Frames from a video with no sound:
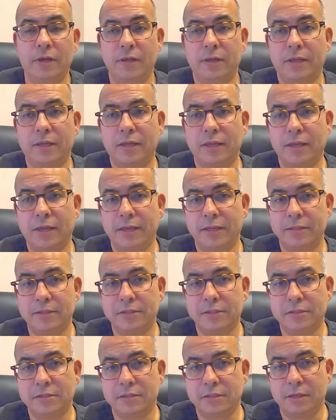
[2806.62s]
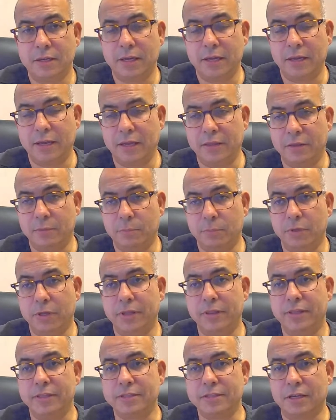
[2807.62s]
The kits and the
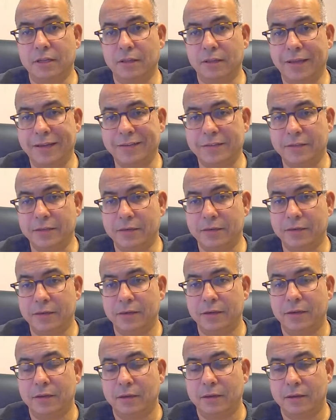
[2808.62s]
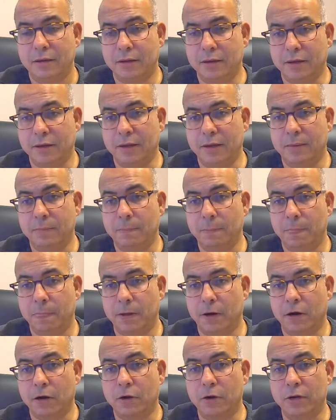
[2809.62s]
blood that's collected
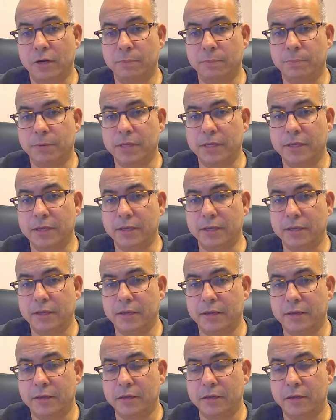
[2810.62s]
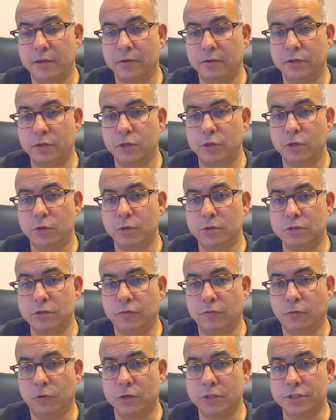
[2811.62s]
are going to be
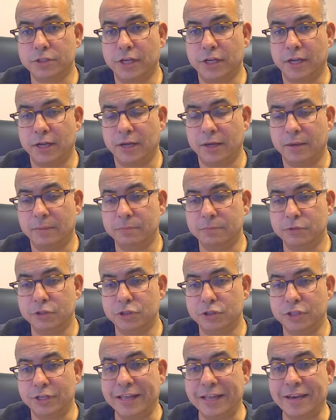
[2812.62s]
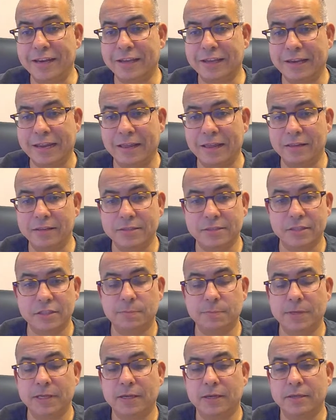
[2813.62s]
used for some genetic
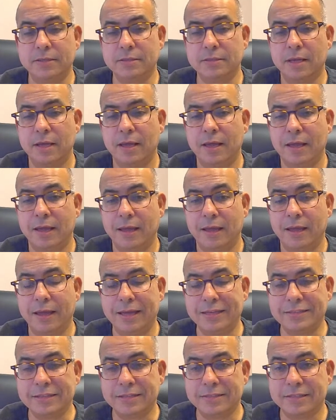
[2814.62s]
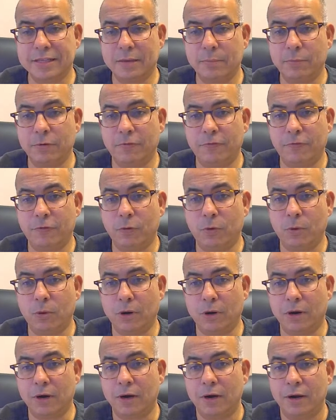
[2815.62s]
analysis because, as I said
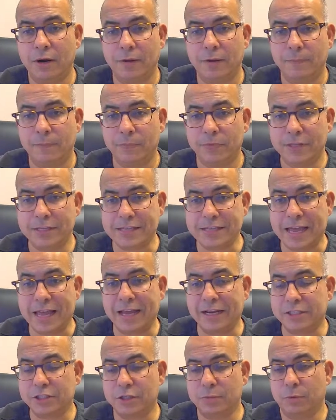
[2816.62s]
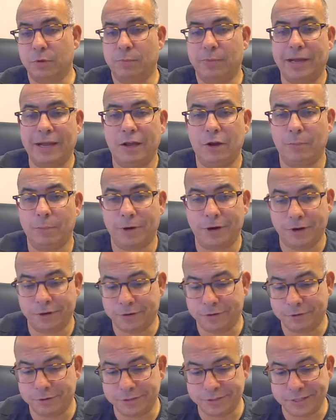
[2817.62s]
before, these actionable
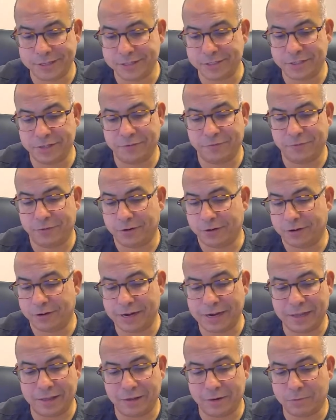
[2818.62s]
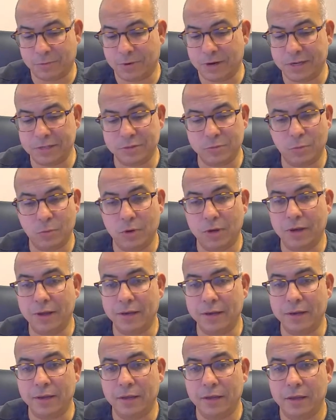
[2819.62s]
biomarkers, EGFR, ALK,
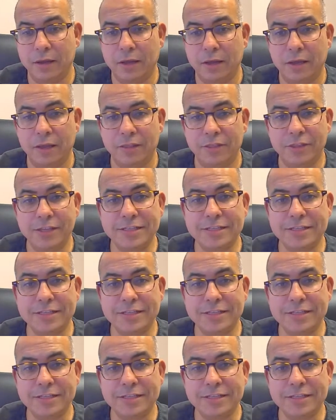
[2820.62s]
ROS1,